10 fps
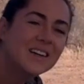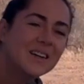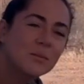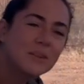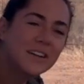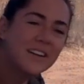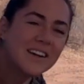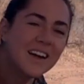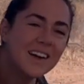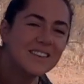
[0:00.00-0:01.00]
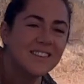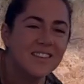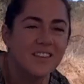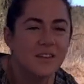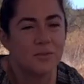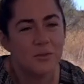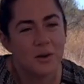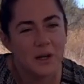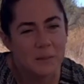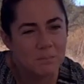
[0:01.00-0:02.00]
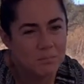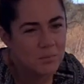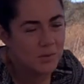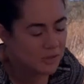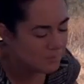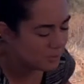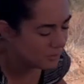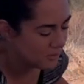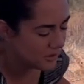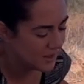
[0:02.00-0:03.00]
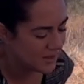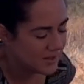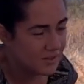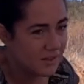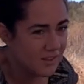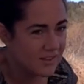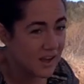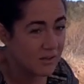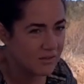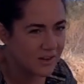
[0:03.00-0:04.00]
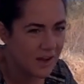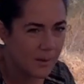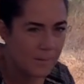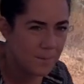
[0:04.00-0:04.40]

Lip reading: Bring your hands to the floor. Move the bolster to the side for now.